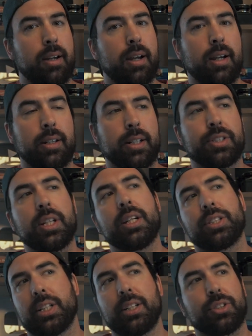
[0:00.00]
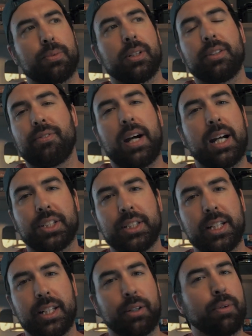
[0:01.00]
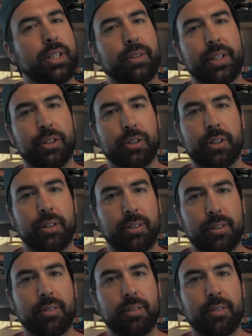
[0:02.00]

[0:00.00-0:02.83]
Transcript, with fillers: And it's really fascinating when you hear,